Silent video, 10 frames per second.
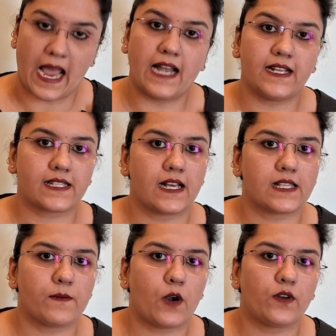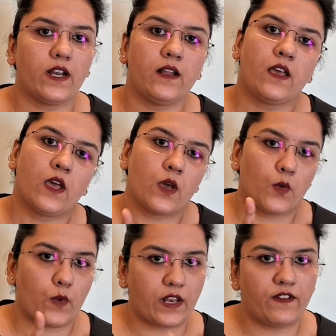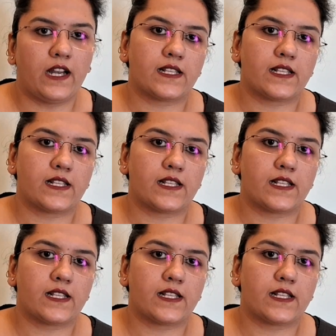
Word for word: I'll discuss about it when we'll